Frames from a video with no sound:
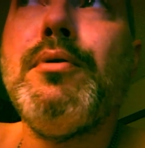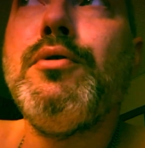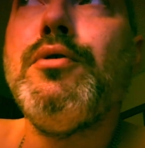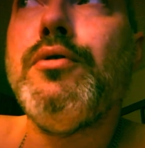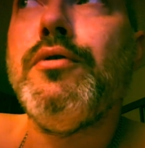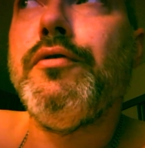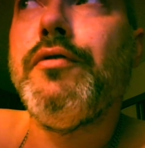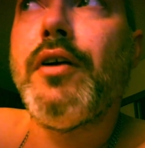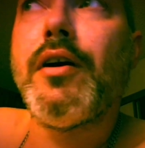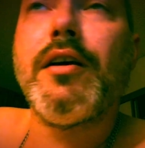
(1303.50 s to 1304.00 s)

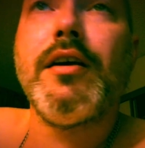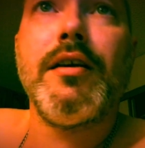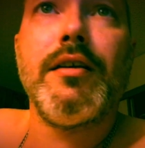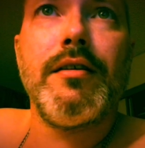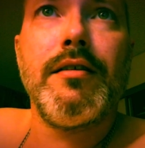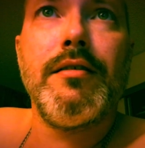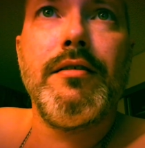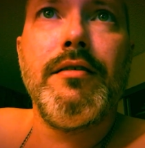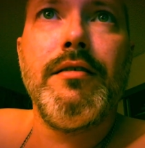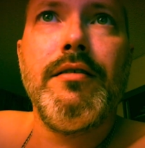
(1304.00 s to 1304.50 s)
who fucking,
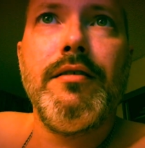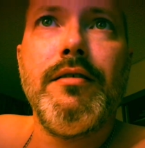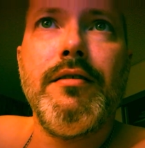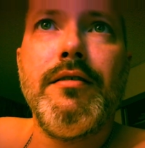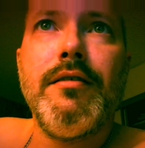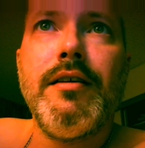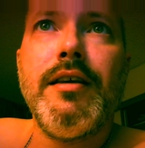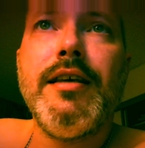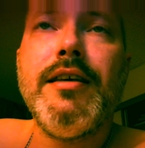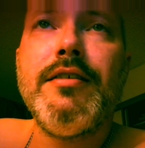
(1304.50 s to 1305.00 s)

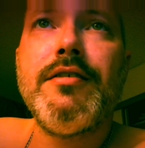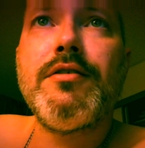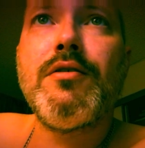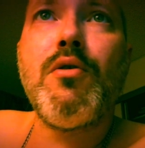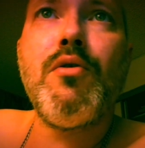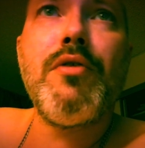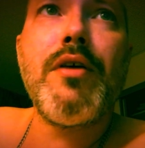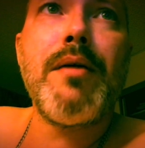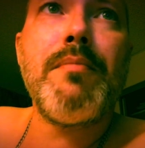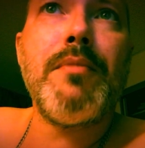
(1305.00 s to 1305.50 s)
he
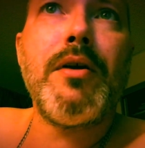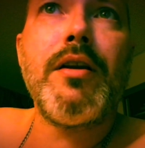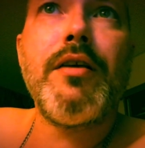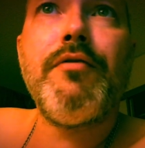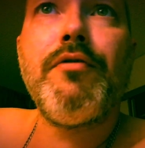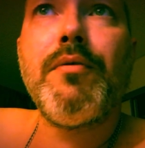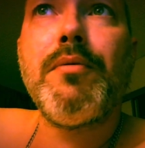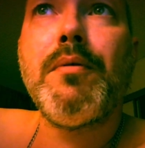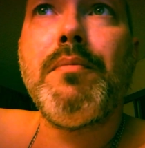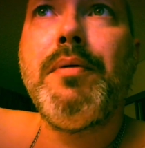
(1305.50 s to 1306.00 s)
stole that money
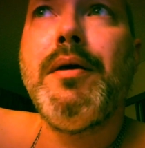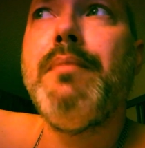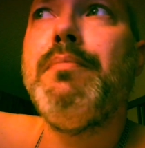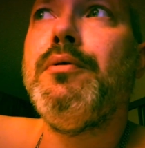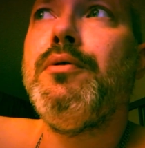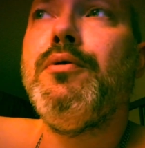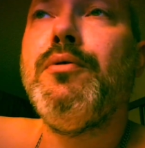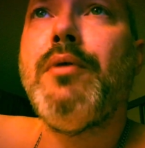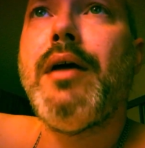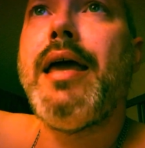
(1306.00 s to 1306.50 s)
from the
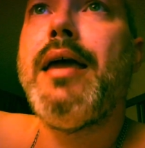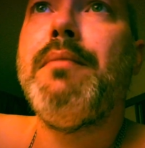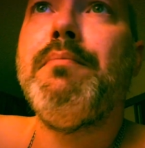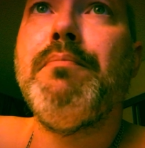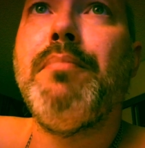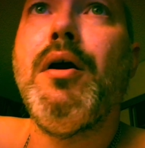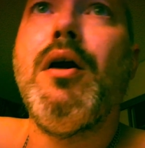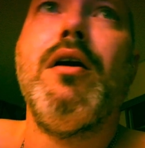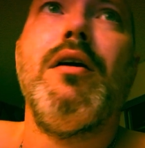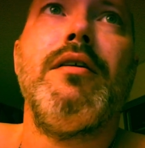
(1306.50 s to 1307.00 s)
people who ate
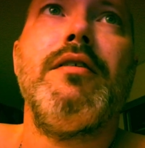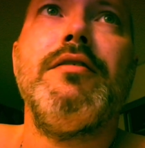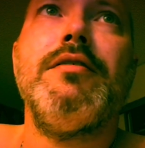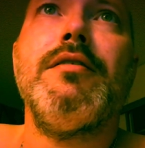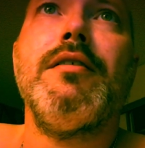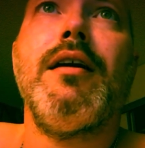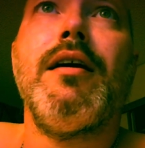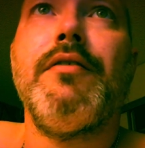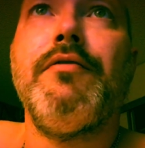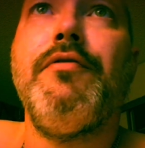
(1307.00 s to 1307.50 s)
bugs
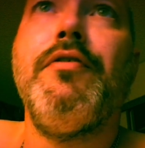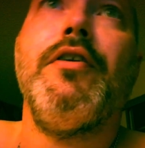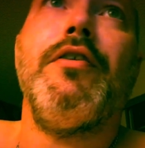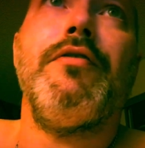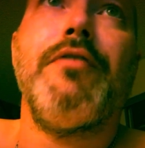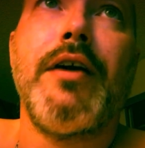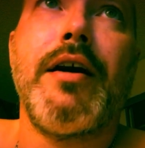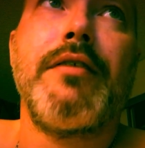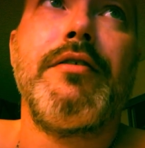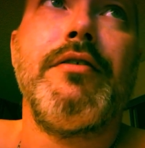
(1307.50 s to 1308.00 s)
on Fear
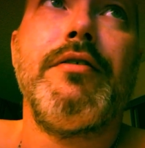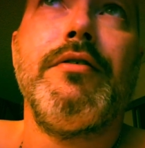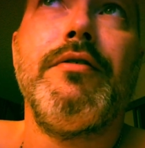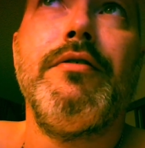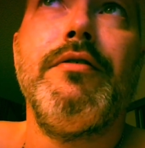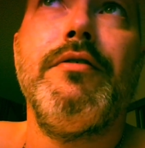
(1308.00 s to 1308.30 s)
Factor.